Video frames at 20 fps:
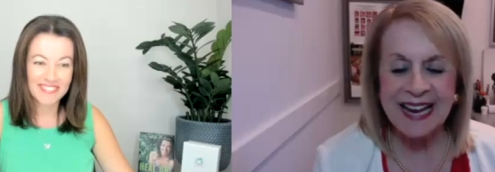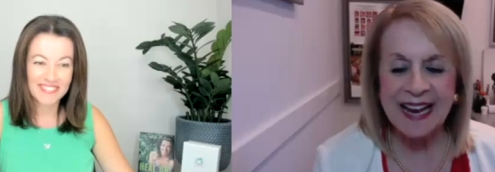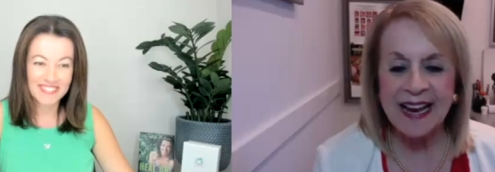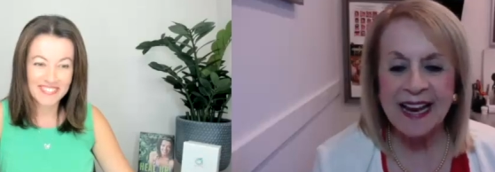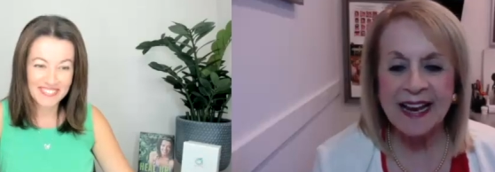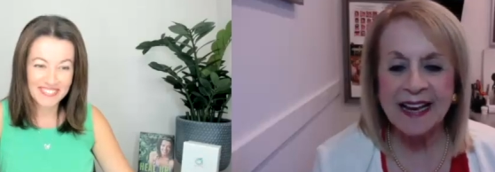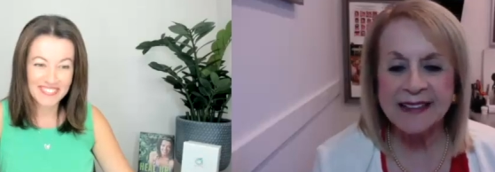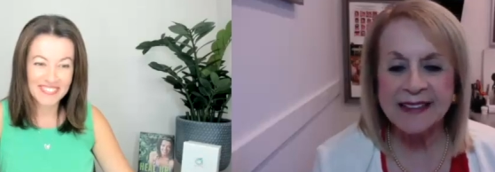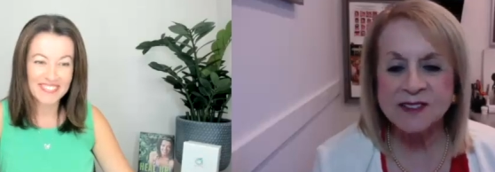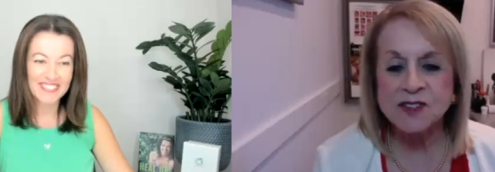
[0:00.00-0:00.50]

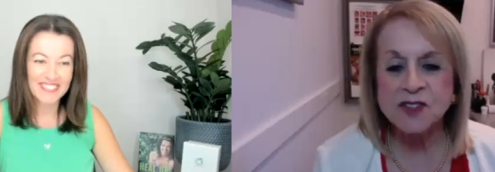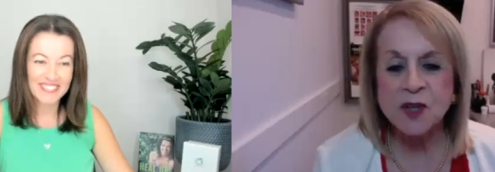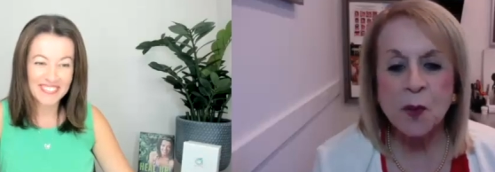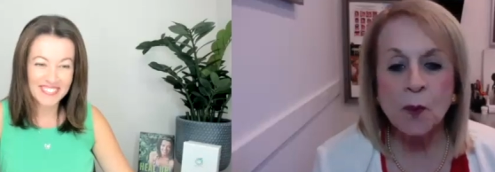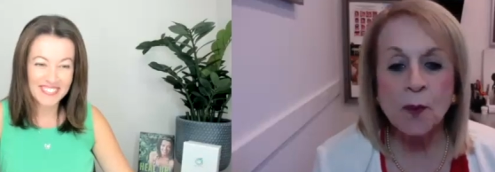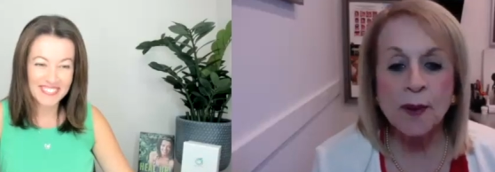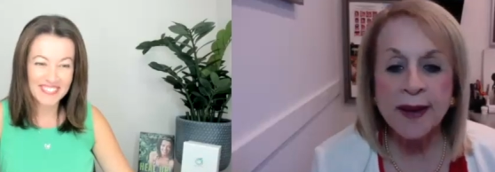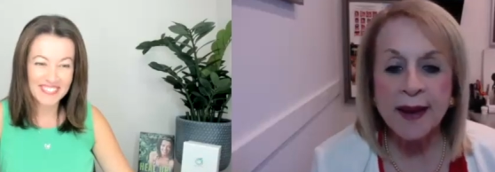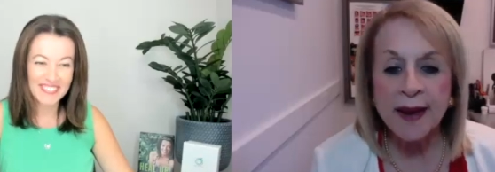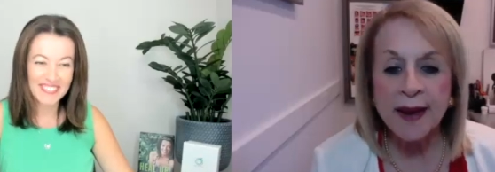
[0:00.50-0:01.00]
Speaker 1: And so
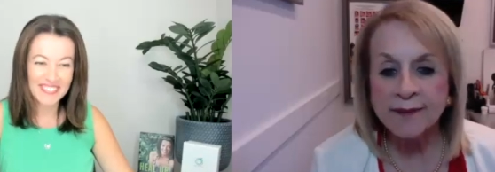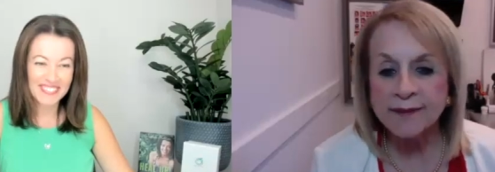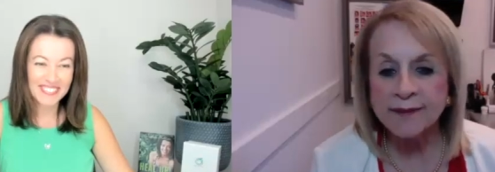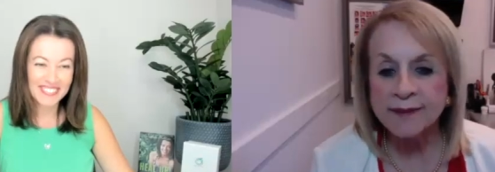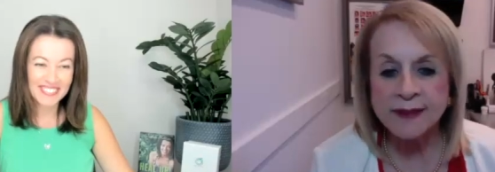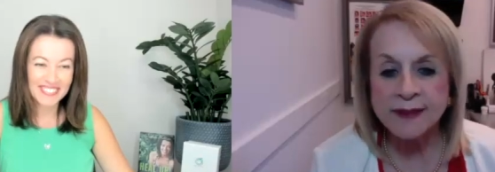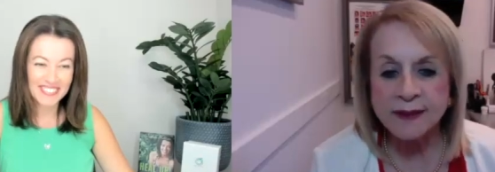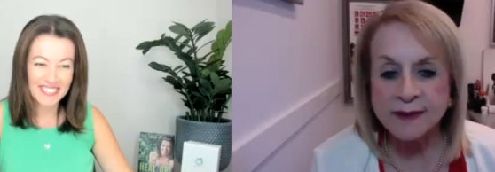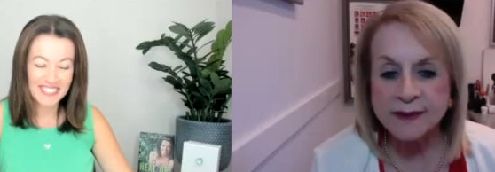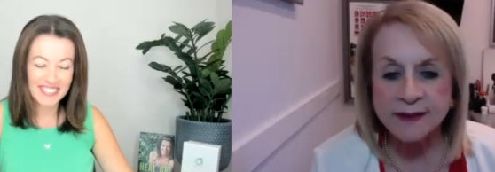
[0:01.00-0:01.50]
we have
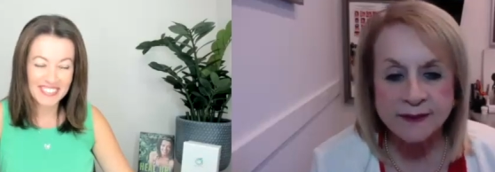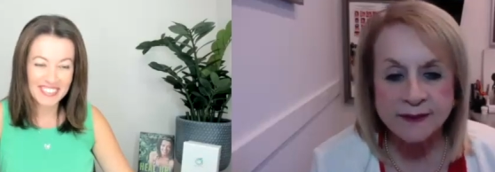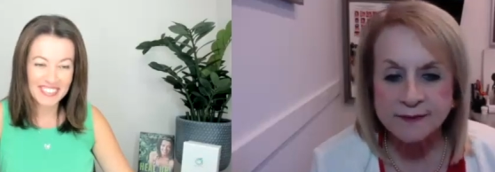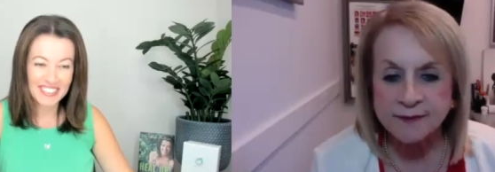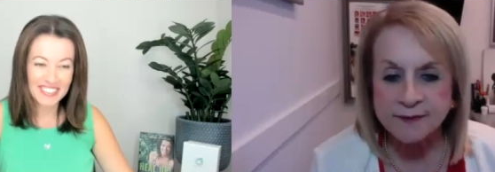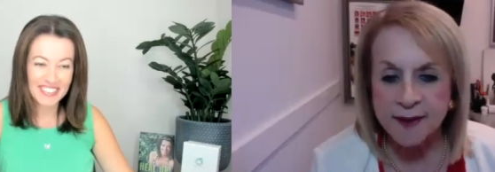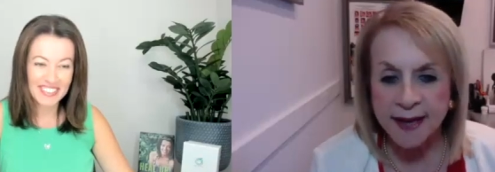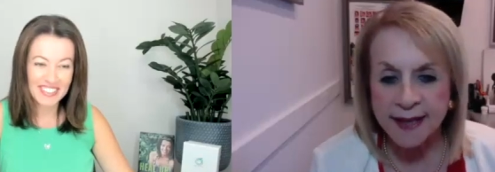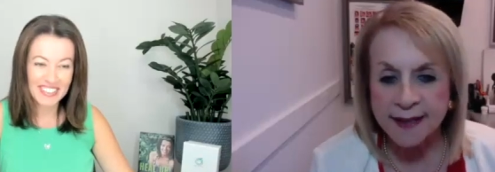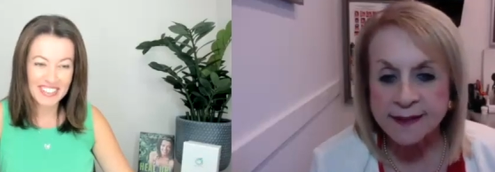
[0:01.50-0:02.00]
little
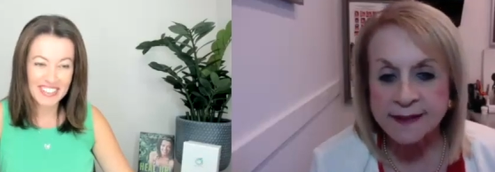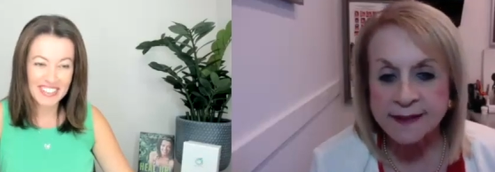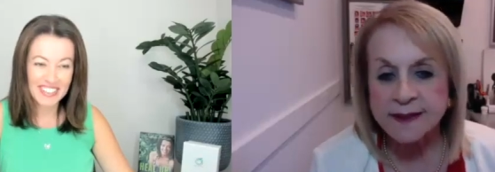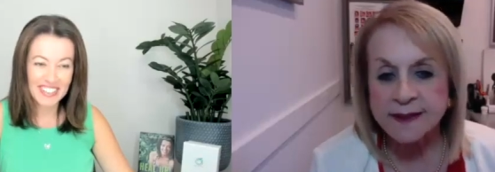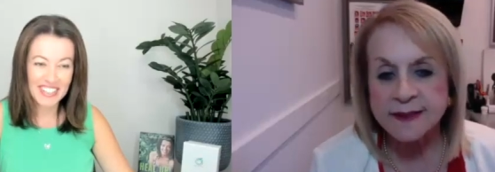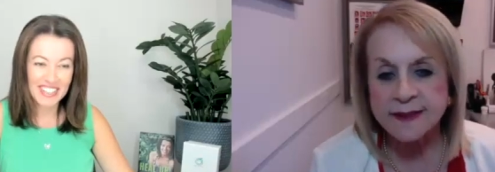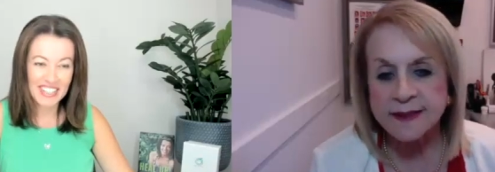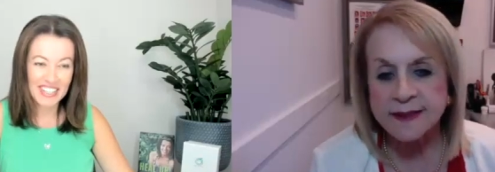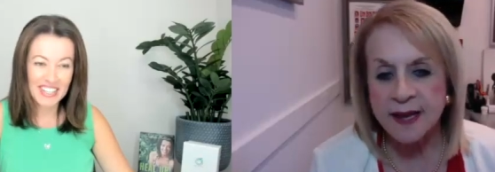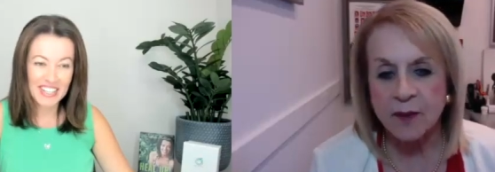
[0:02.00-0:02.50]

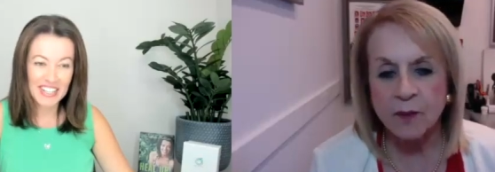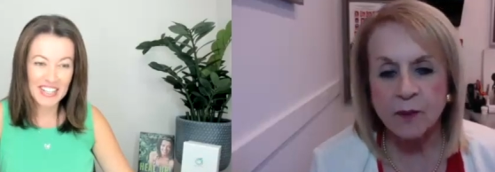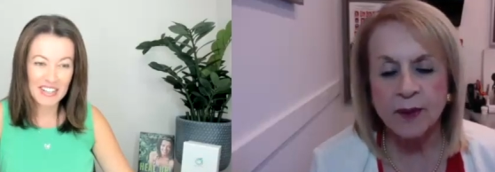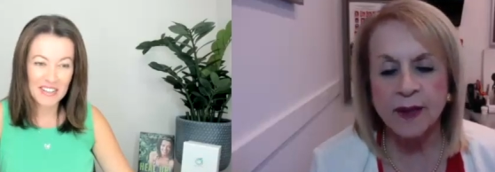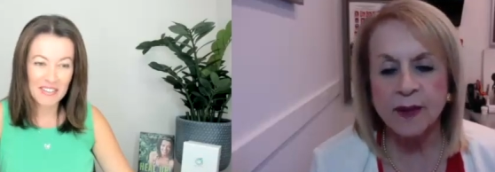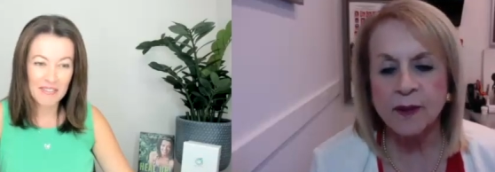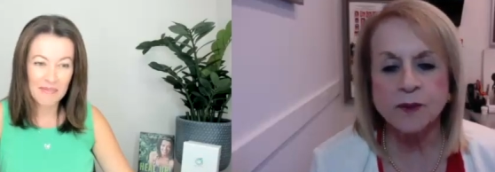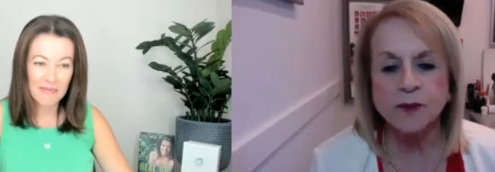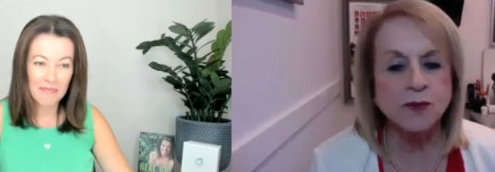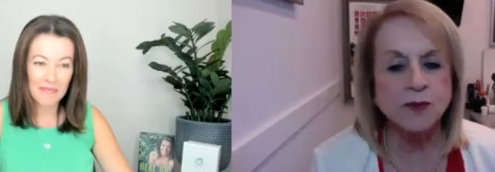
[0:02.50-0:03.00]
devices that we
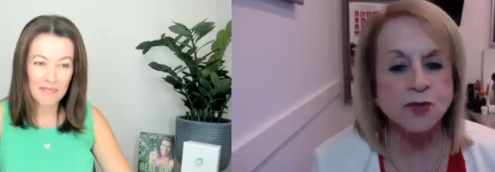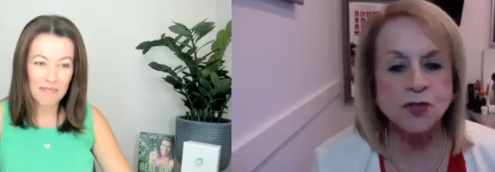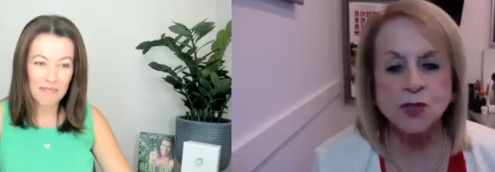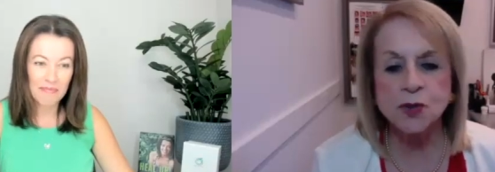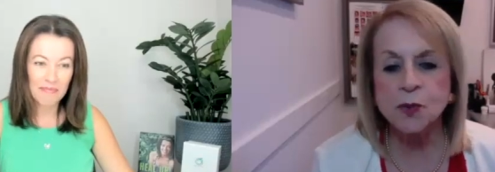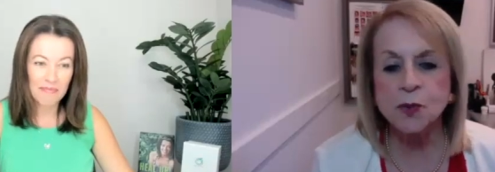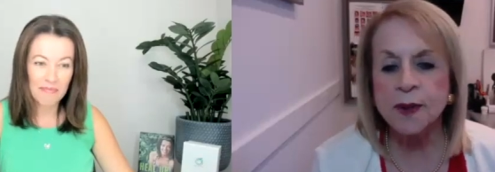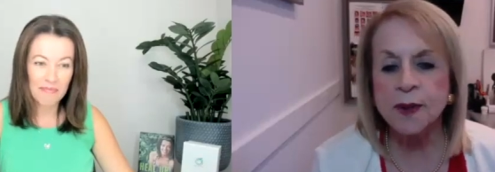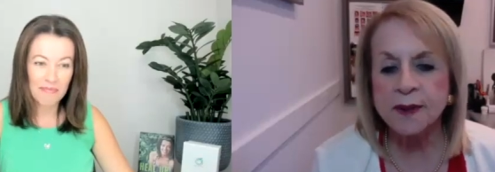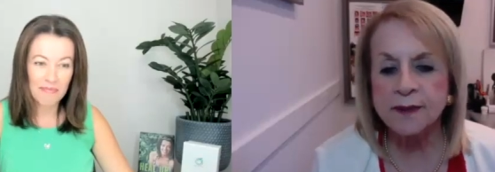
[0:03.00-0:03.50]
use,
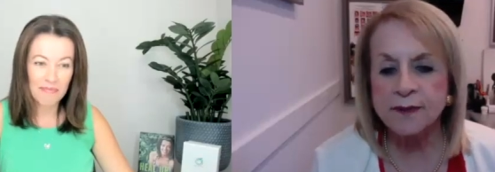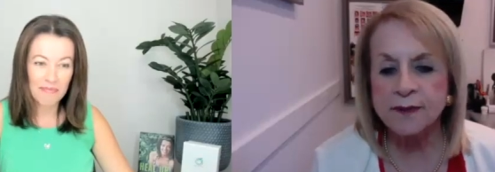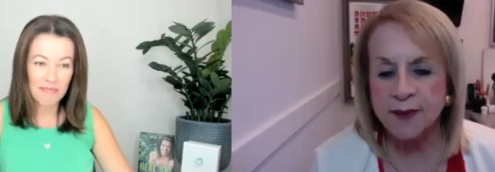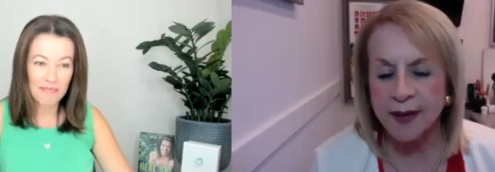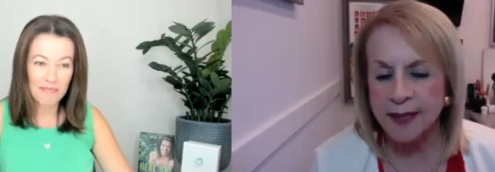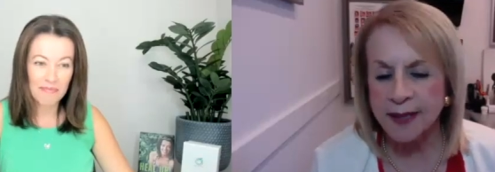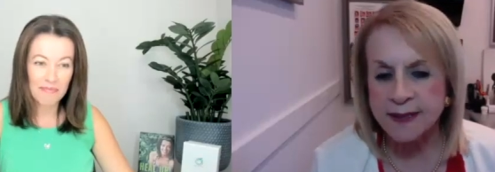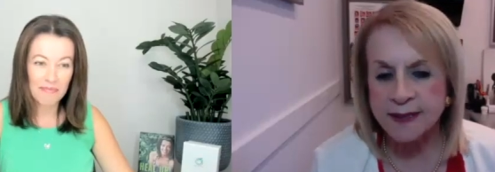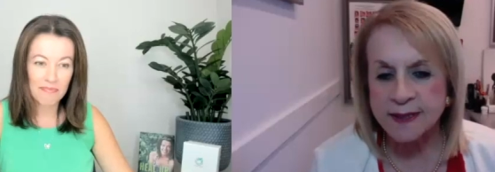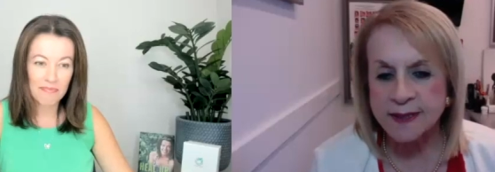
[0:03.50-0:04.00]
chewing
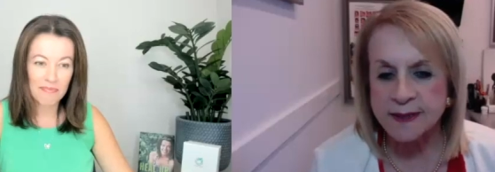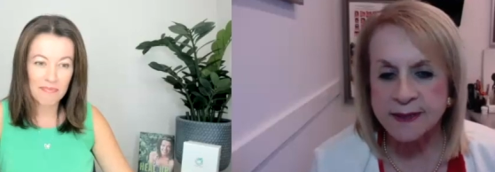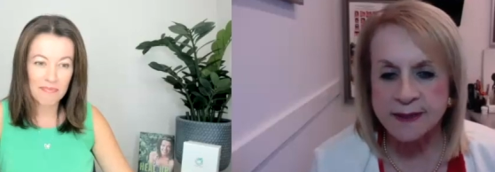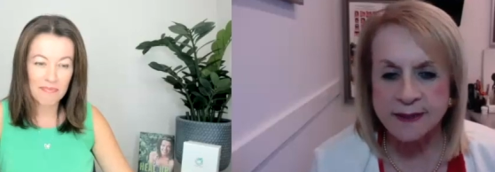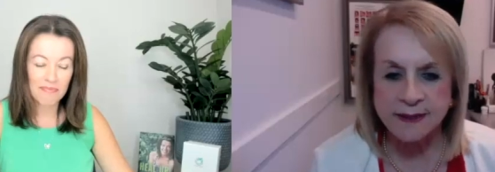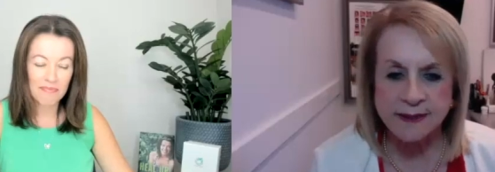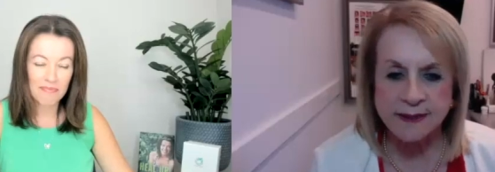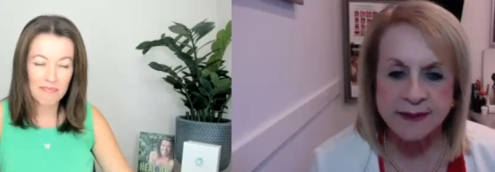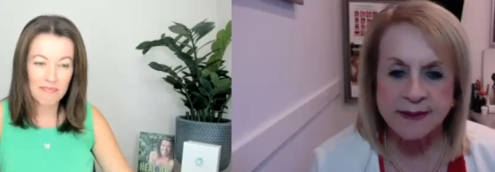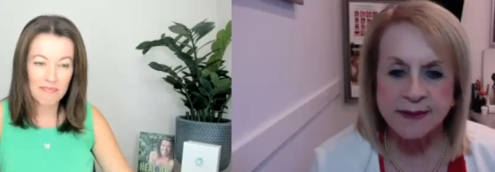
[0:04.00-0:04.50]

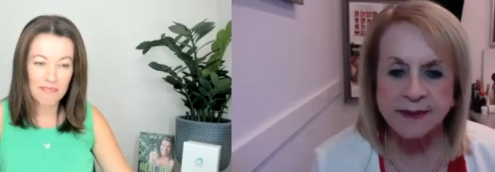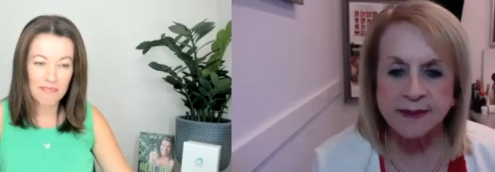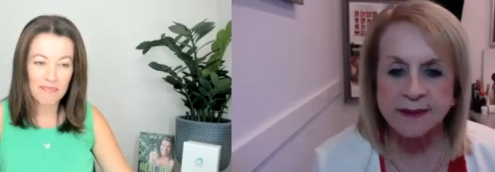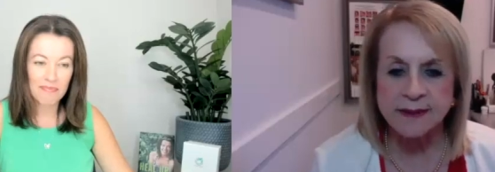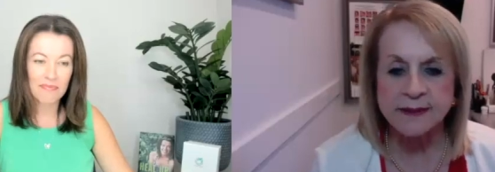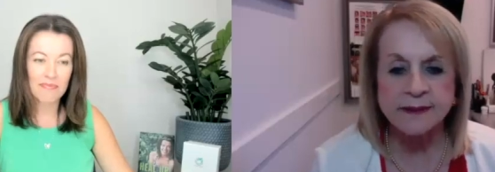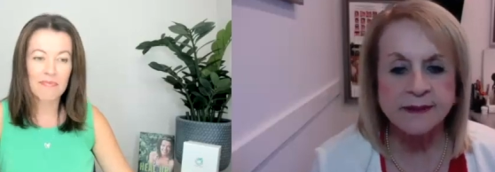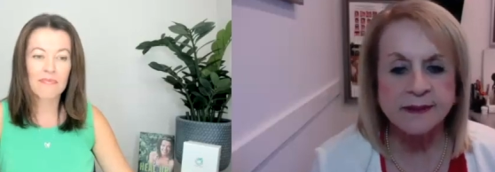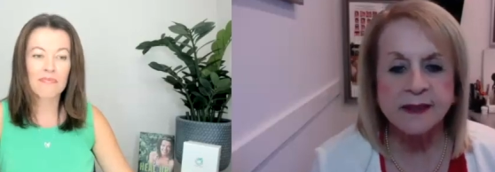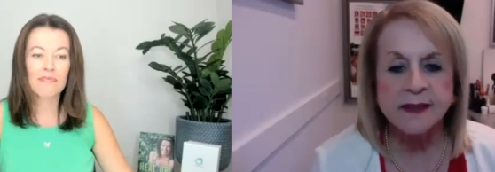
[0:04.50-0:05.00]
devices and